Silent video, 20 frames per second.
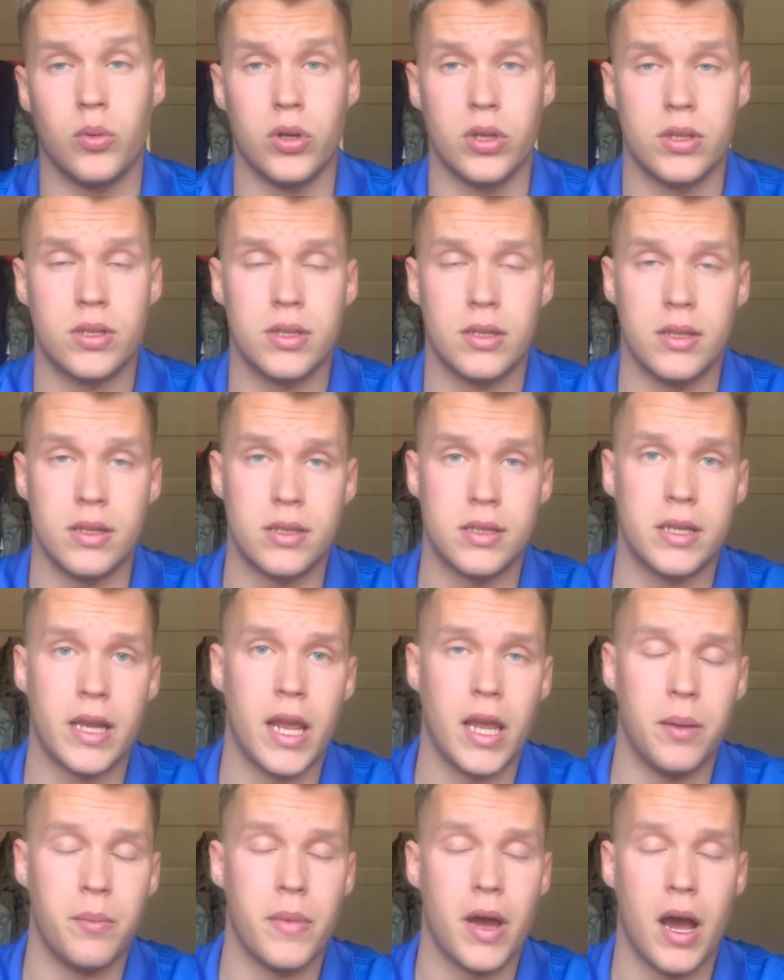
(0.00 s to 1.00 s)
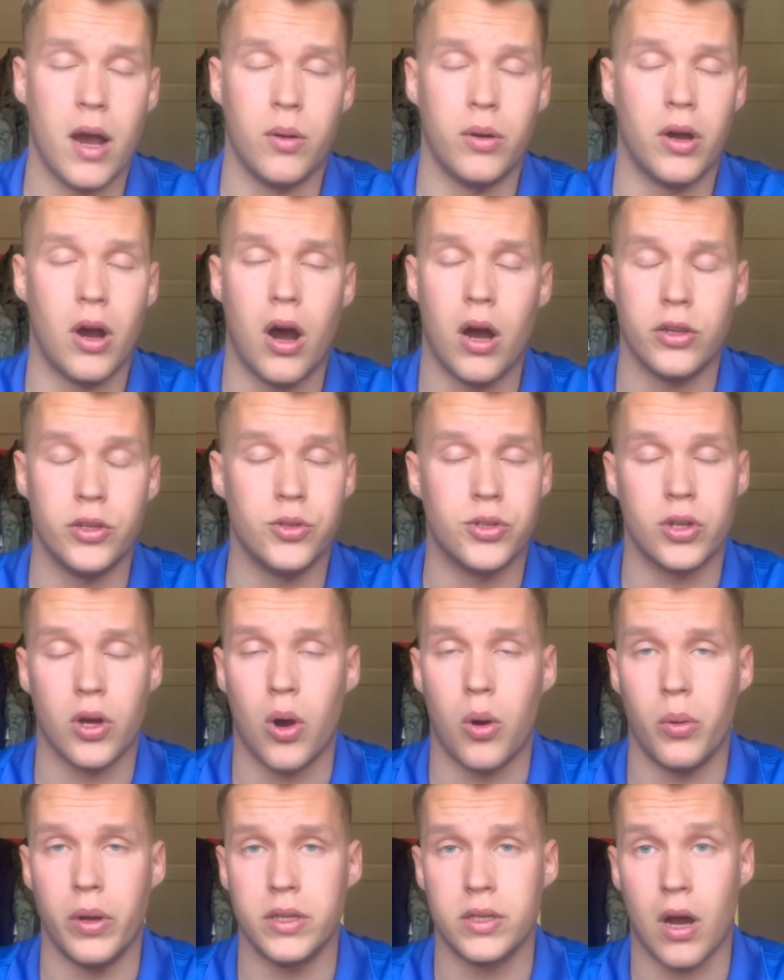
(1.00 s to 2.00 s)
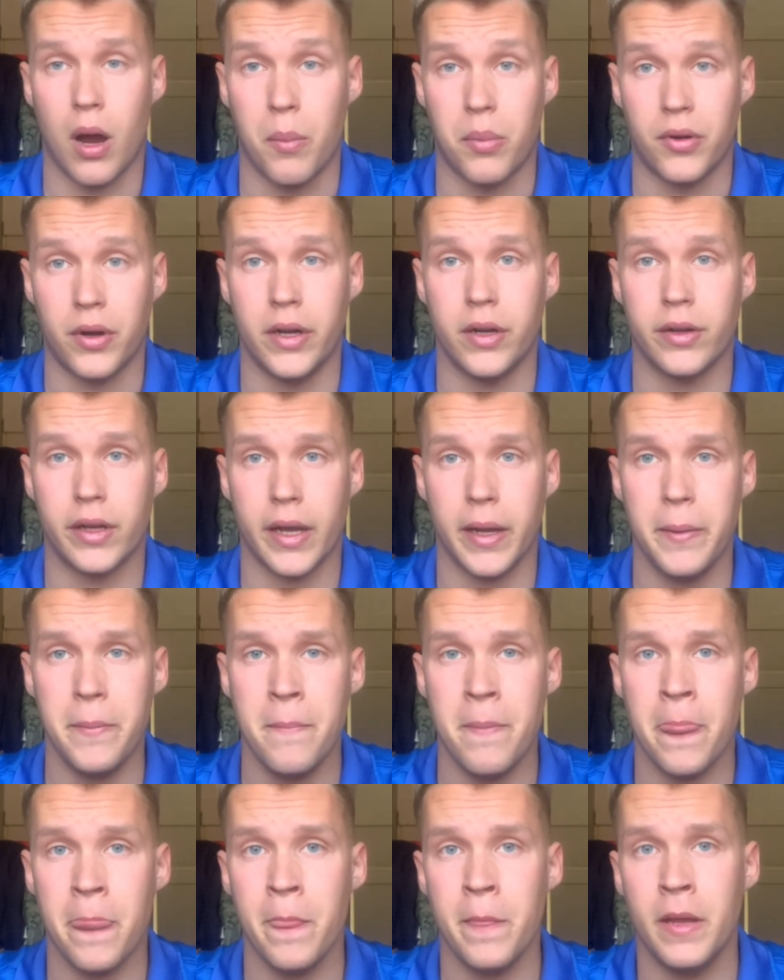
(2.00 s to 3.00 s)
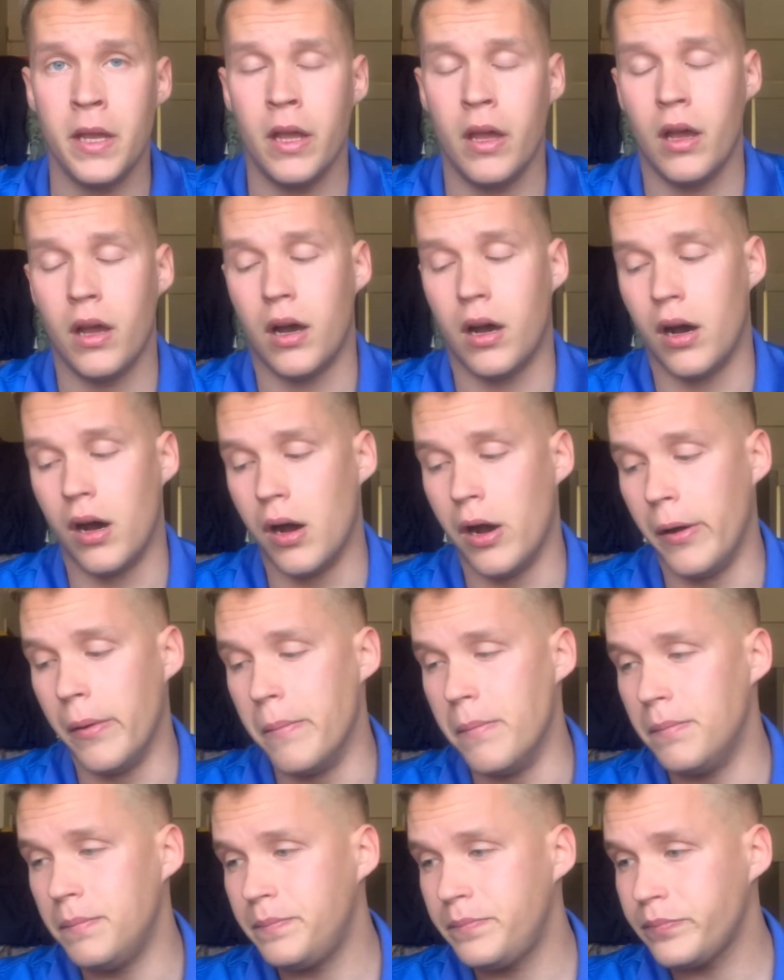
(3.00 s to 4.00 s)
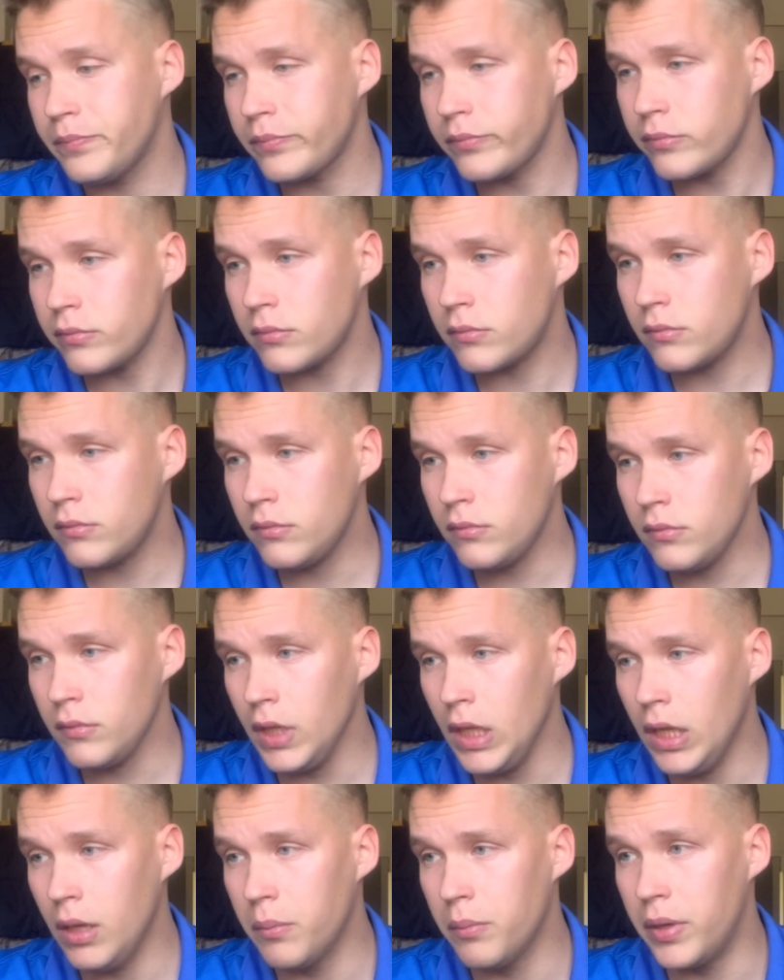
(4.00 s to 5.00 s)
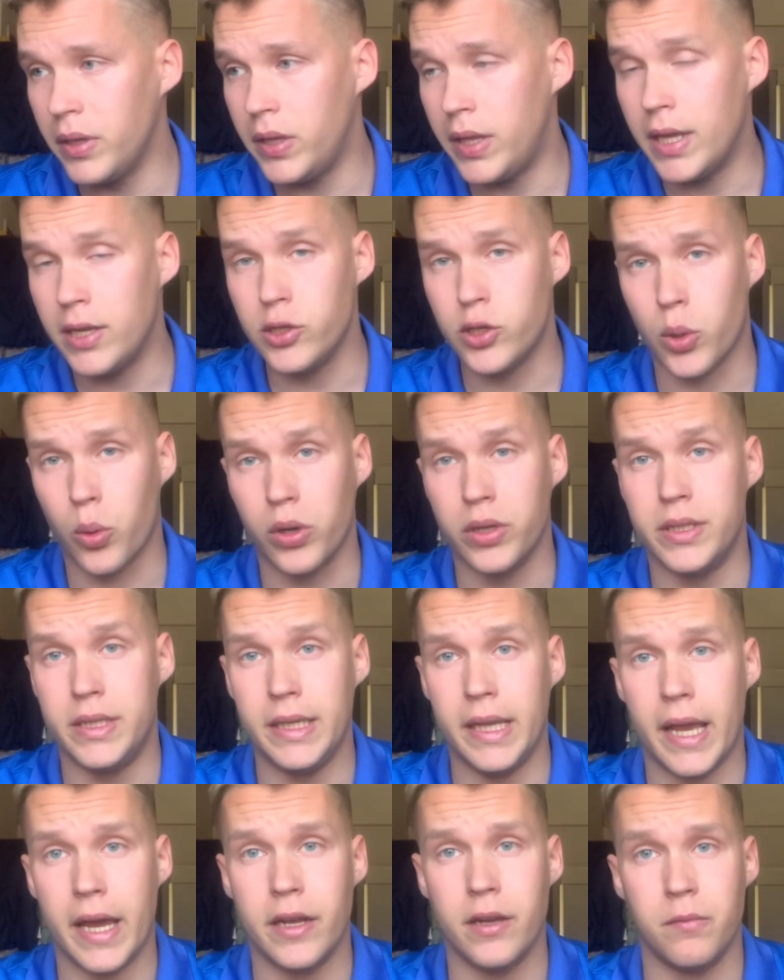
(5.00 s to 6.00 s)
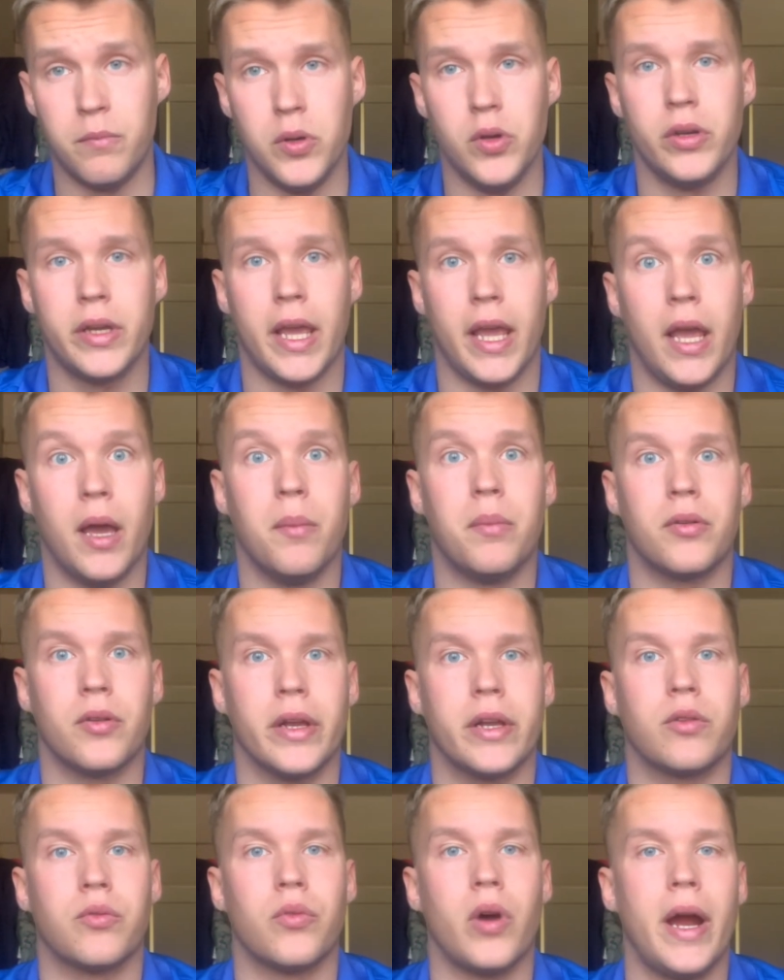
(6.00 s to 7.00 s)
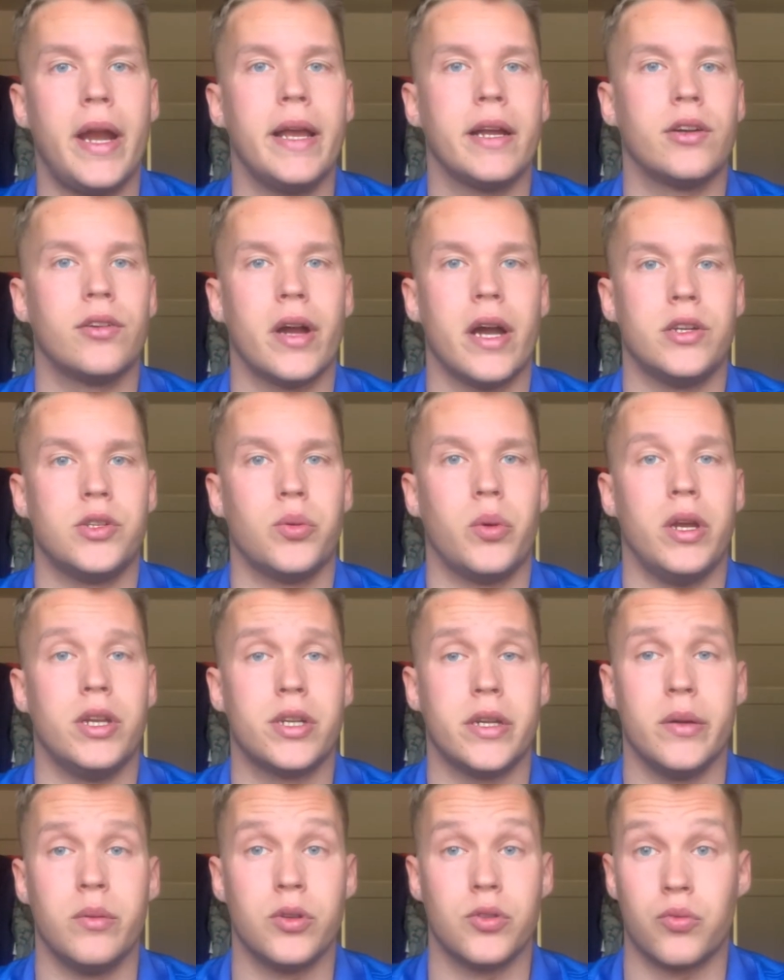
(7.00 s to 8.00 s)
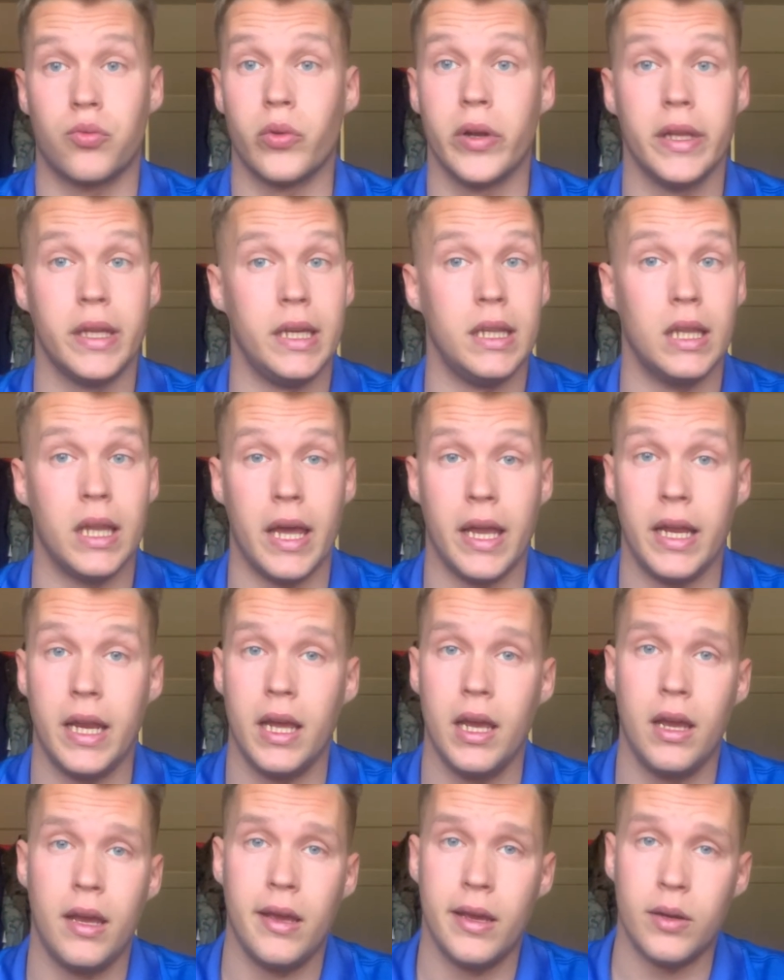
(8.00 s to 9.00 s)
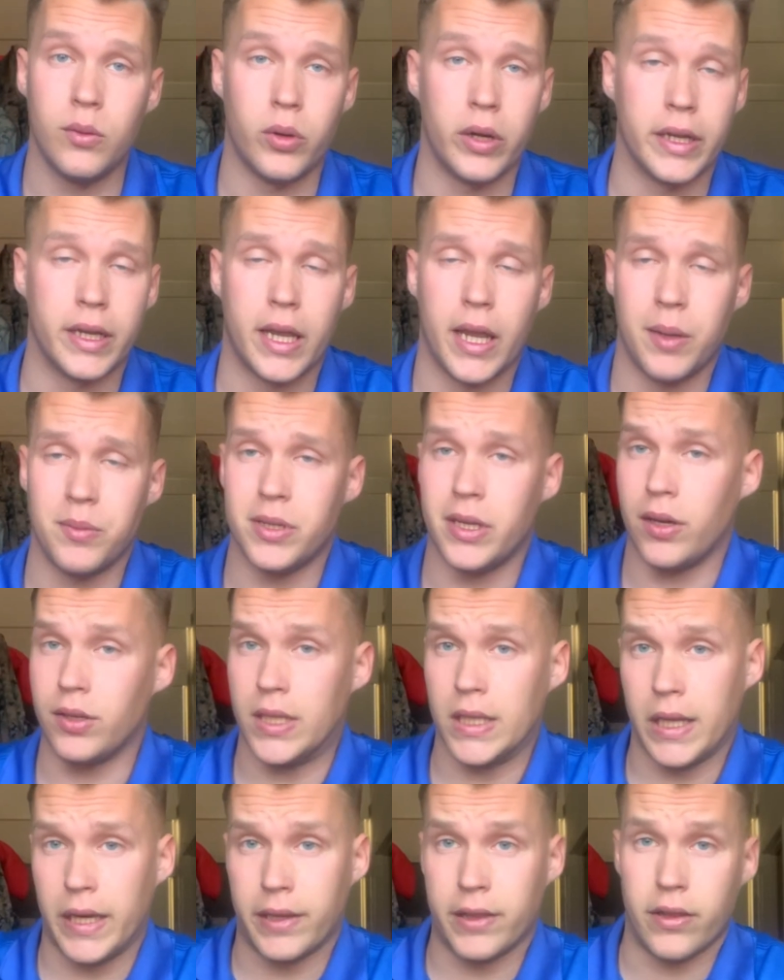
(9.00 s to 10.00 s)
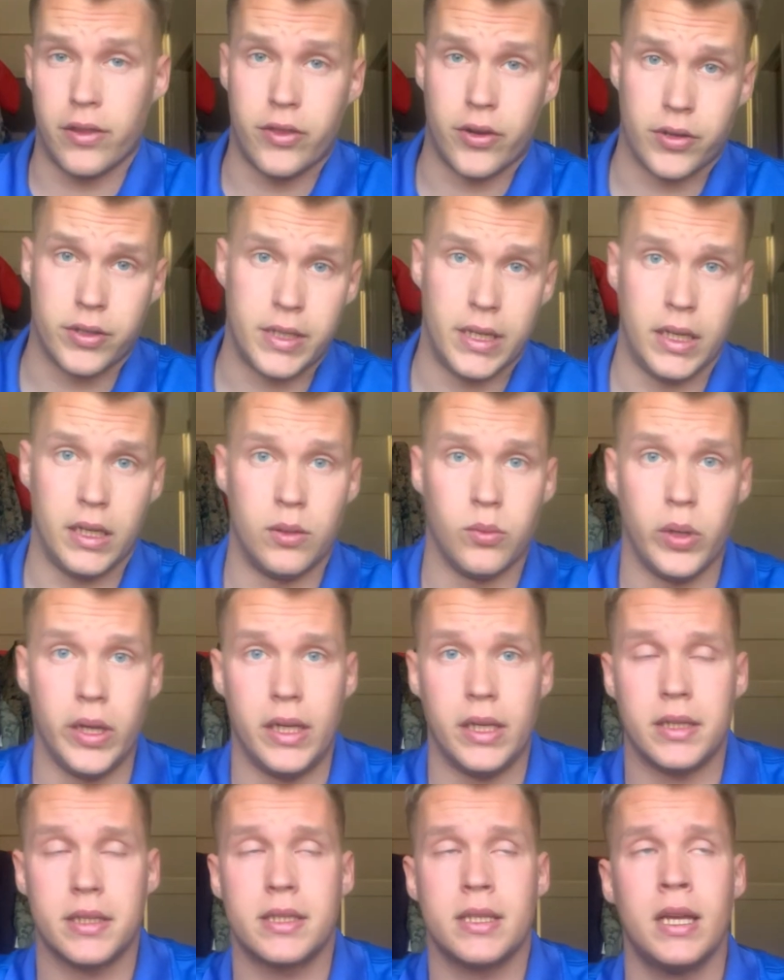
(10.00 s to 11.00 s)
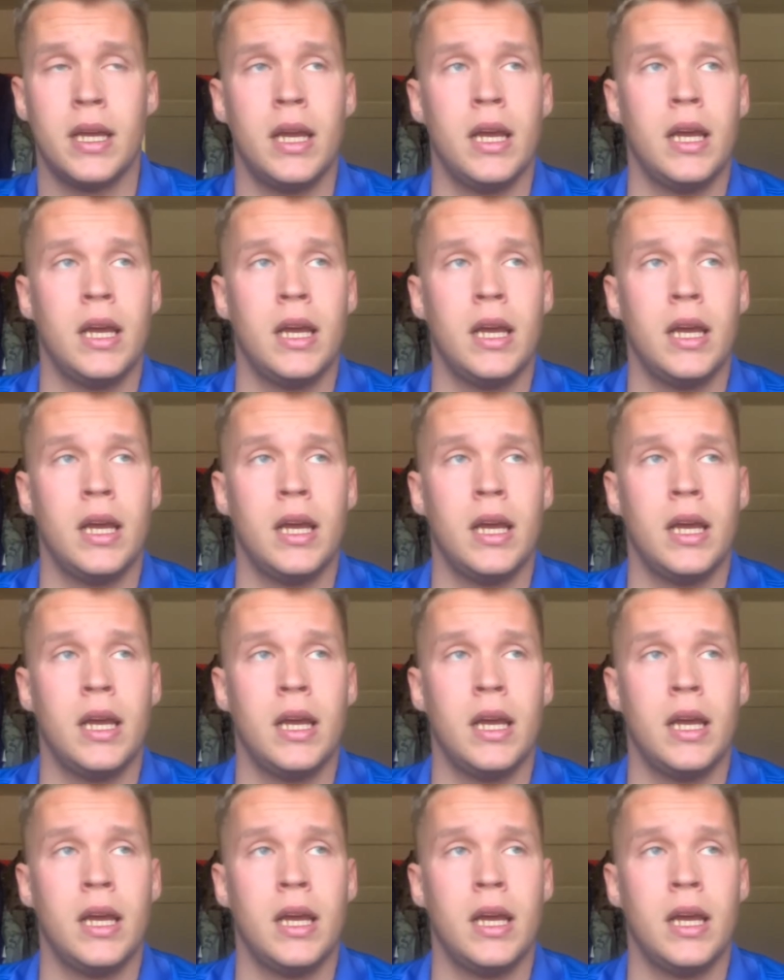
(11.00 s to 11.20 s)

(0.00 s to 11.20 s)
was the same how it used to always operate, okay? But then towards the end of boot camp, like right at graduation, it was really late when it came down to like the 13 weeks.